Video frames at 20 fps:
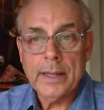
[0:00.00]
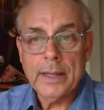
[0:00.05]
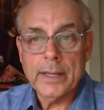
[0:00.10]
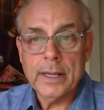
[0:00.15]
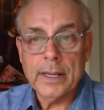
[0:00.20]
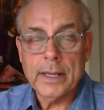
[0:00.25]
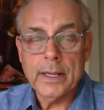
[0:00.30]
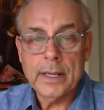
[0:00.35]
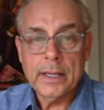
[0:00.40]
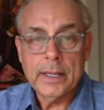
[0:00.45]

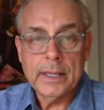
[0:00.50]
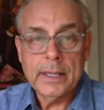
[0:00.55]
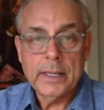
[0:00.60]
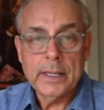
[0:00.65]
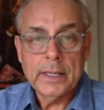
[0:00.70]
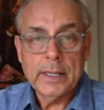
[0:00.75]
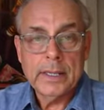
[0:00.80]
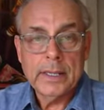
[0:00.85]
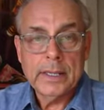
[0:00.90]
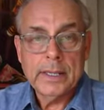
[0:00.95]
The
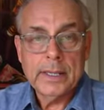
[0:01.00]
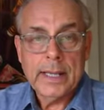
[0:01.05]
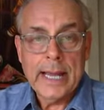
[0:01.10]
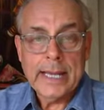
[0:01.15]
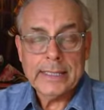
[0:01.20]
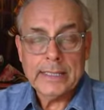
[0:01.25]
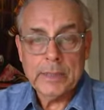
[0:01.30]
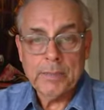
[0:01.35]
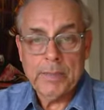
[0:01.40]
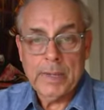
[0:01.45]

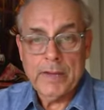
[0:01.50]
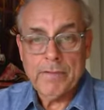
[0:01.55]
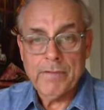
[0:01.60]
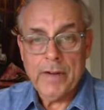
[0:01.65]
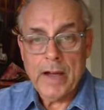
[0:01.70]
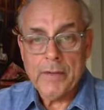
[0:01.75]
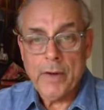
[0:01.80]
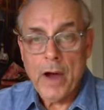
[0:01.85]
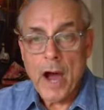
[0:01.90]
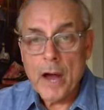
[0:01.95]
S&P
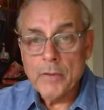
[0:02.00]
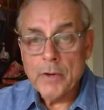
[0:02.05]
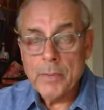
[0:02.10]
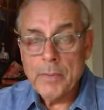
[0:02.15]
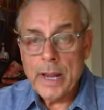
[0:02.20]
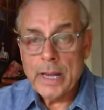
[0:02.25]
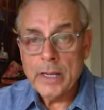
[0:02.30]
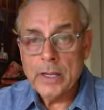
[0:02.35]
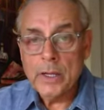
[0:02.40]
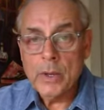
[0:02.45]
500
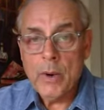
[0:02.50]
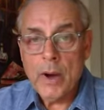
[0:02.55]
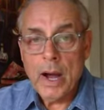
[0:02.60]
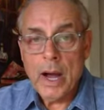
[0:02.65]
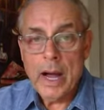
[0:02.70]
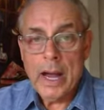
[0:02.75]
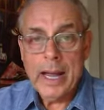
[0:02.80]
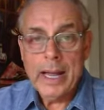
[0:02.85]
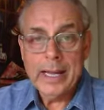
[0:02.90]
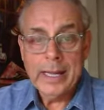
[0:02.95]
made a new
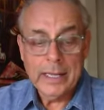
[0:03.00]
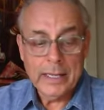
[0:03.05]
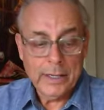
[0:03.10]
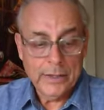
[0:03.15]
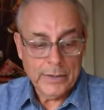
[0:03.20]
high.